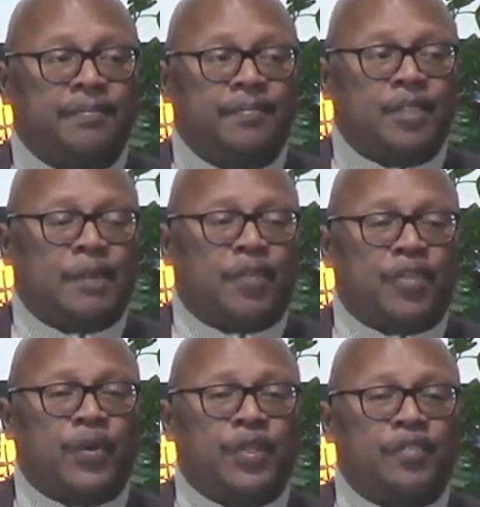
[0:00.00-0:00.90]
It's about
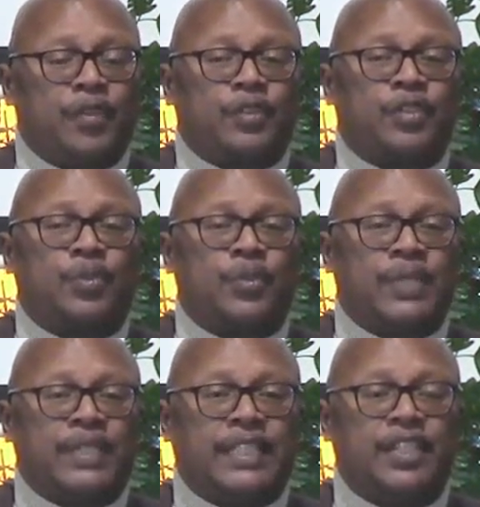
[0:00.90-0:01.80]
30 verses.
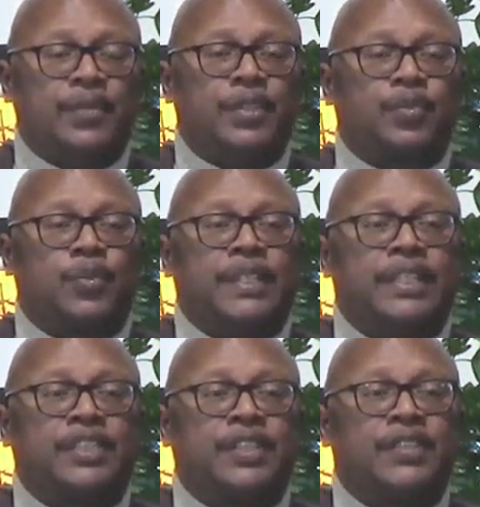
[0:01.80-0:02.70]
Read it and notice when they
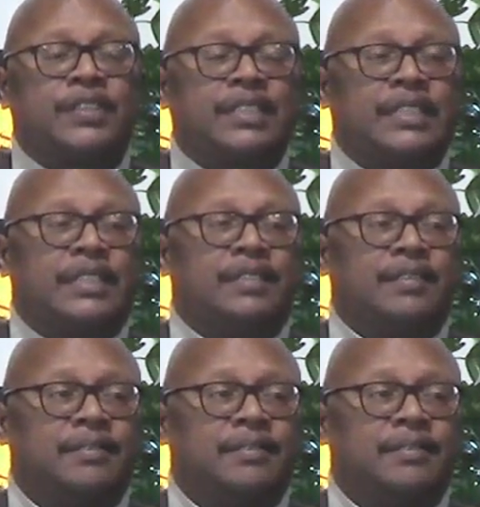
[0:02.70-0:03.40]
start singing.